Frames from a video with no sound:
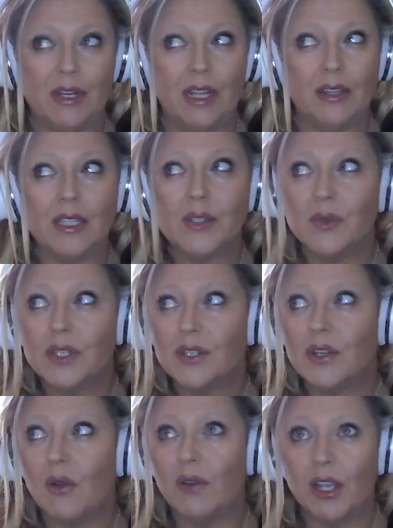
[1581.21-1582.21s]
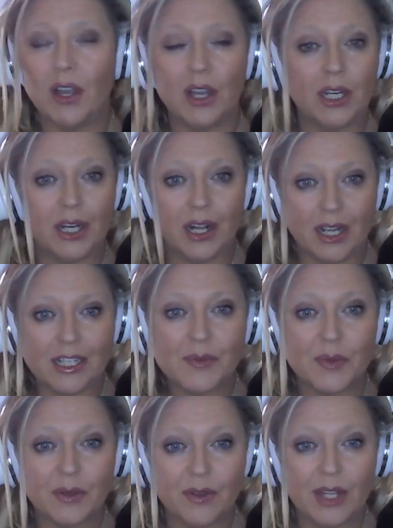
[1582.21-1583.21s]
Now, this was going on in a
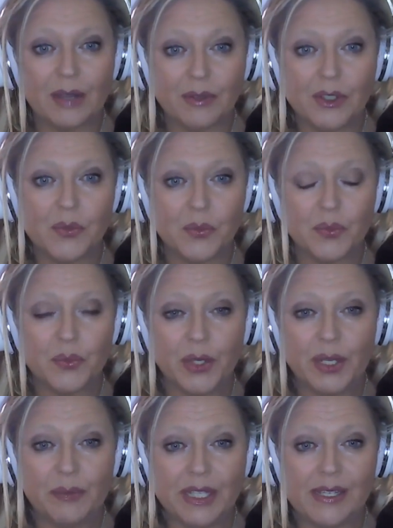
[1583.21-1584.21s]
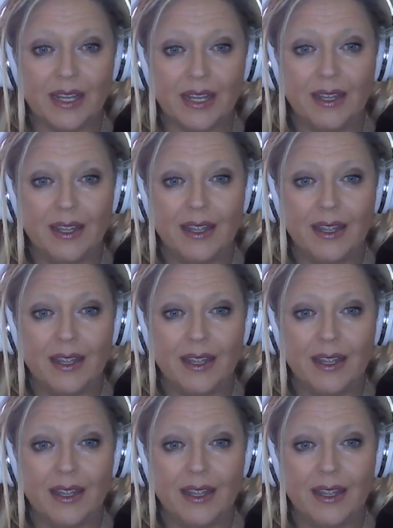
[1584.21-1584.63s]
hospital that was pretty busy.